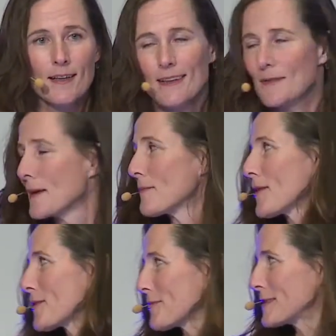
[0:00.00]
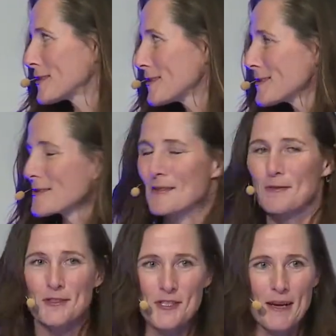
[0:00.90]
led by Martha Richards, who's a
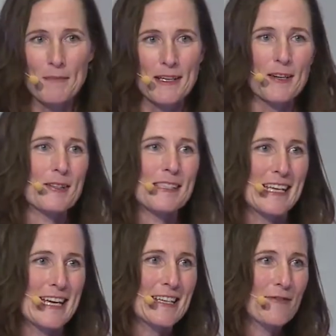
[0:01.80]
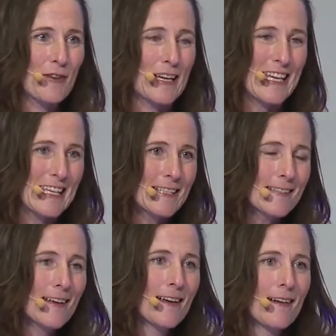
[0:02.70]
real champion in our state for kids,